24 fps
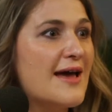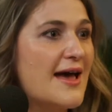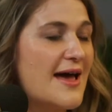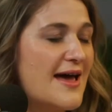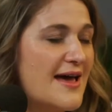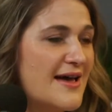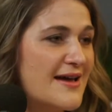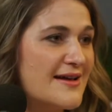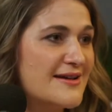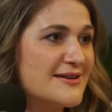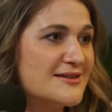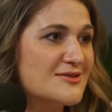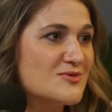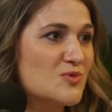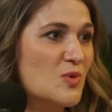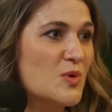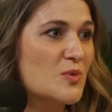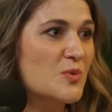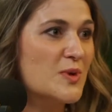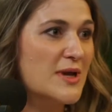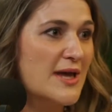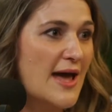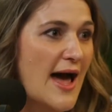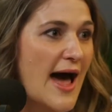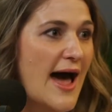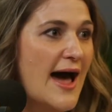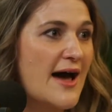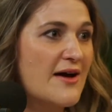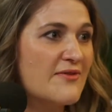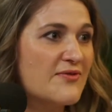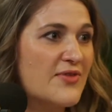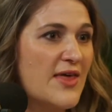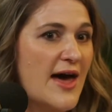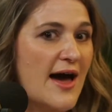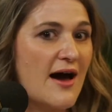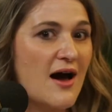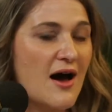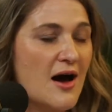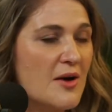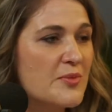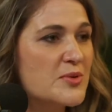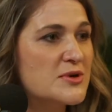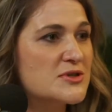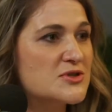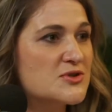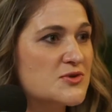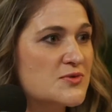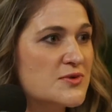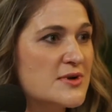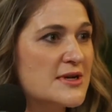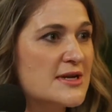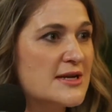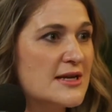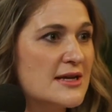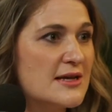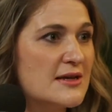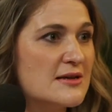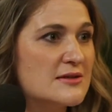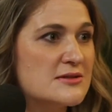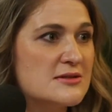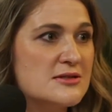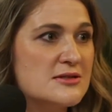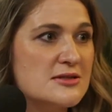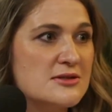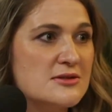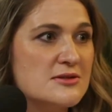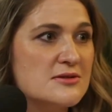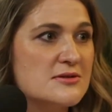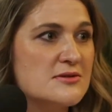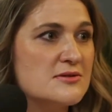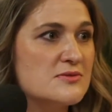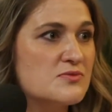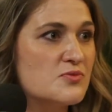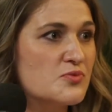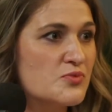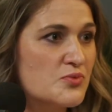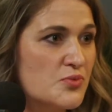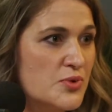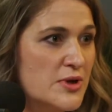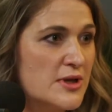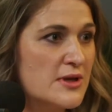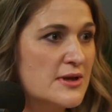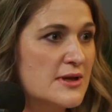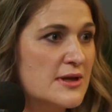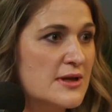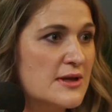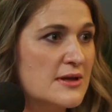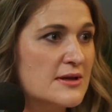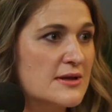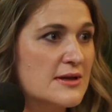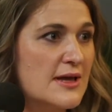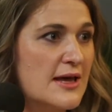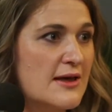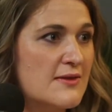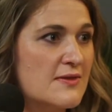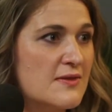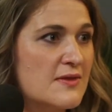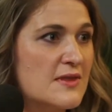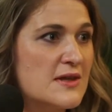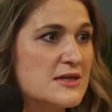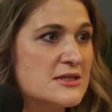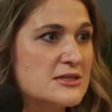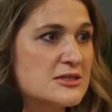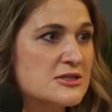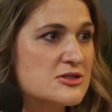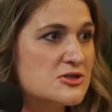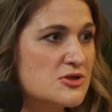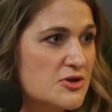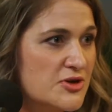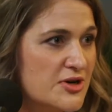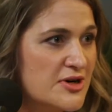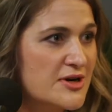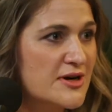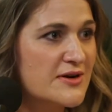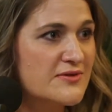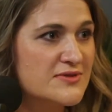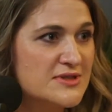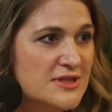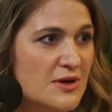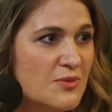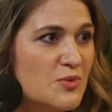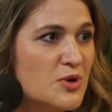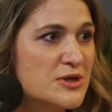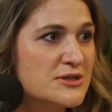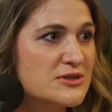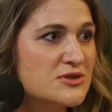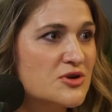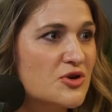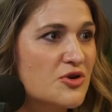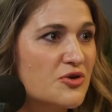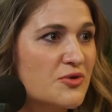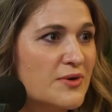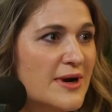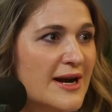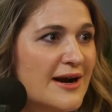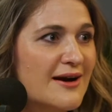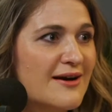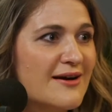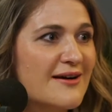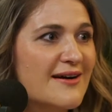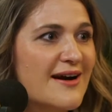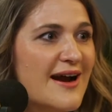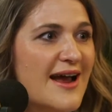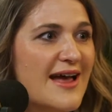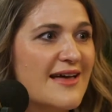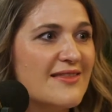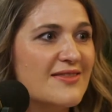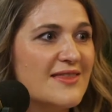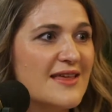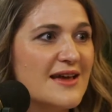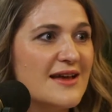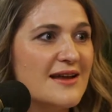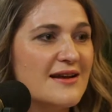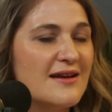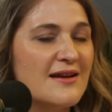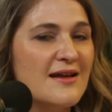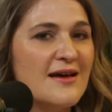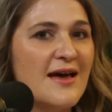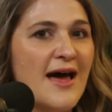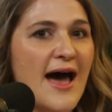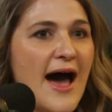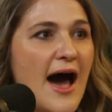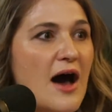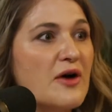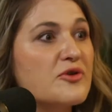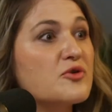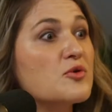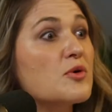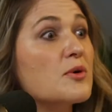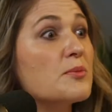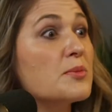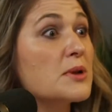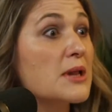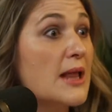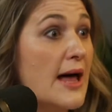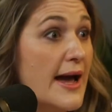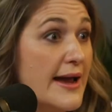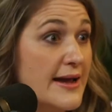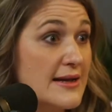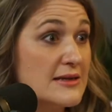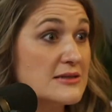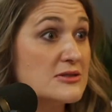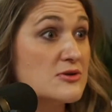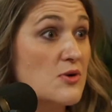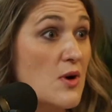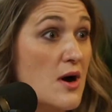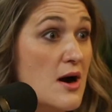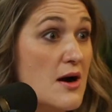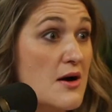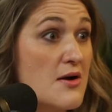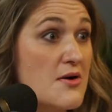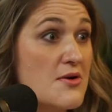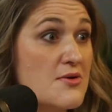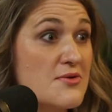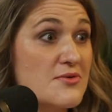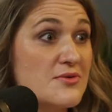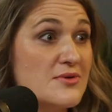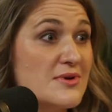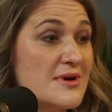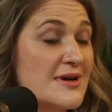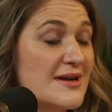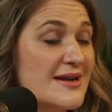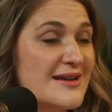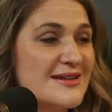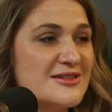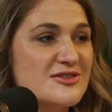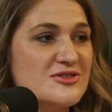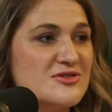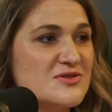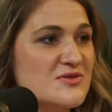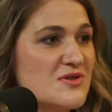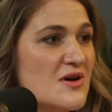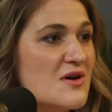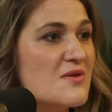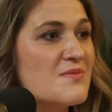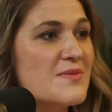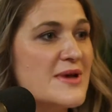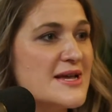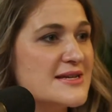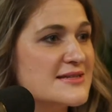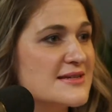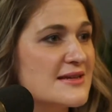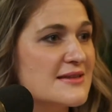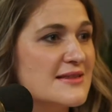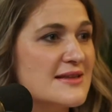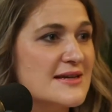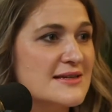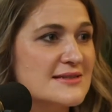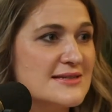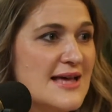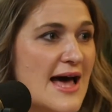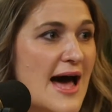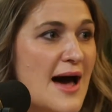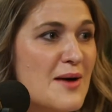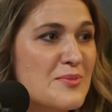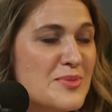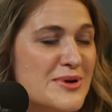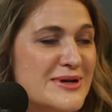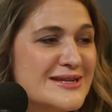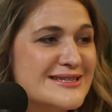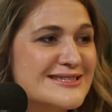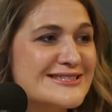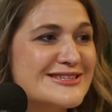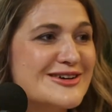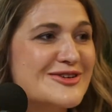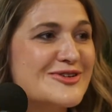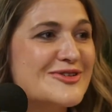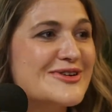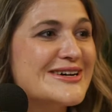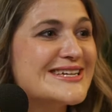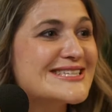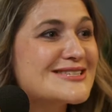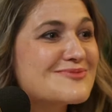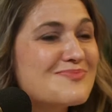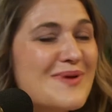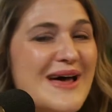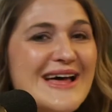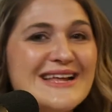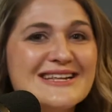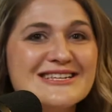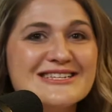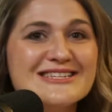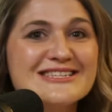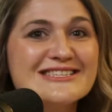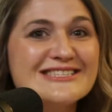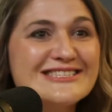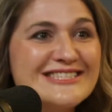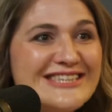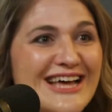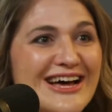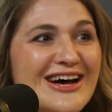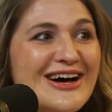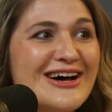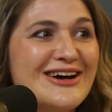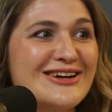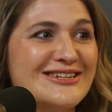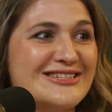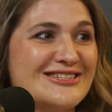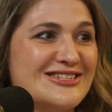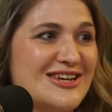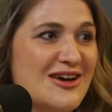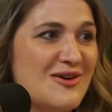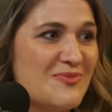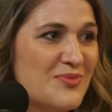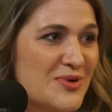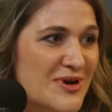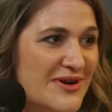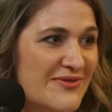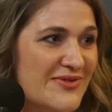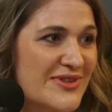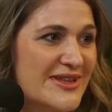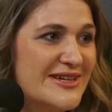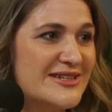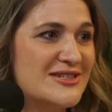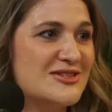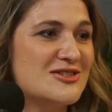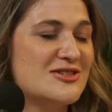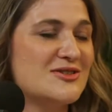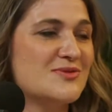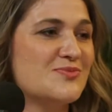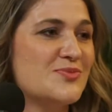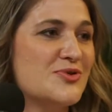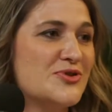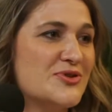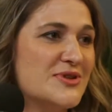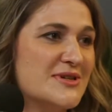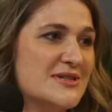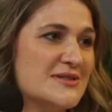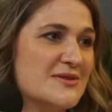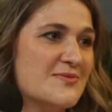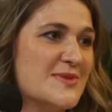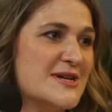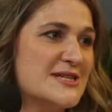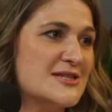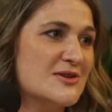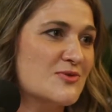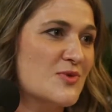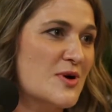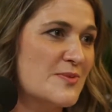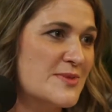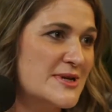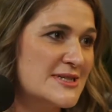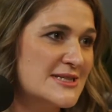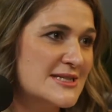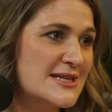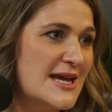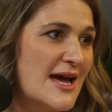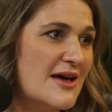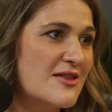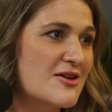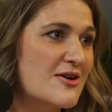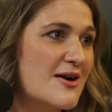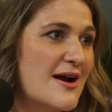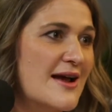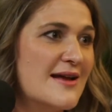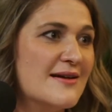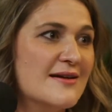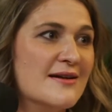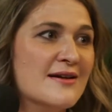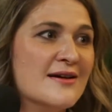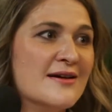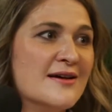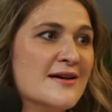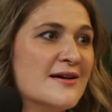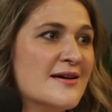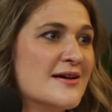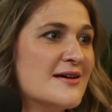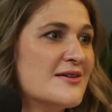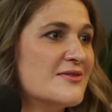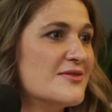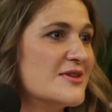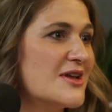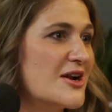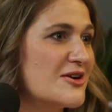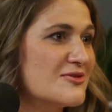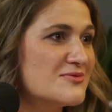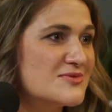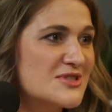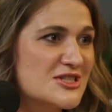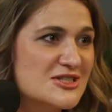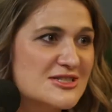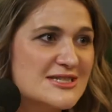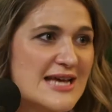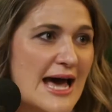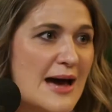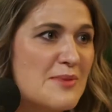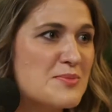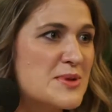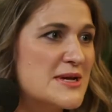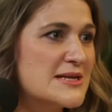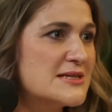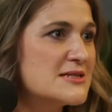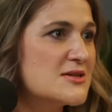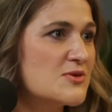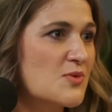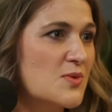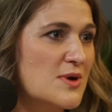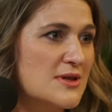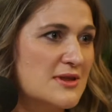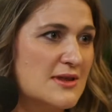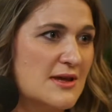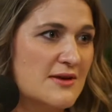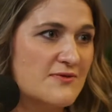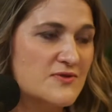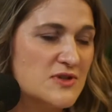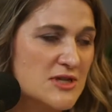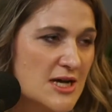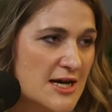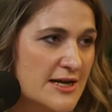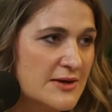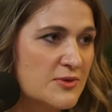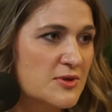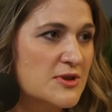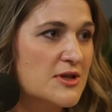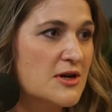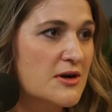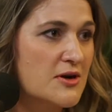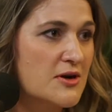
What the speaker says: And when we have that opportunity to really get the dirt of someone's career and then how to apply it to our own, just amazing things happen. So it's been such a privilege to pull these amazing women together and, just tap into what they've done with their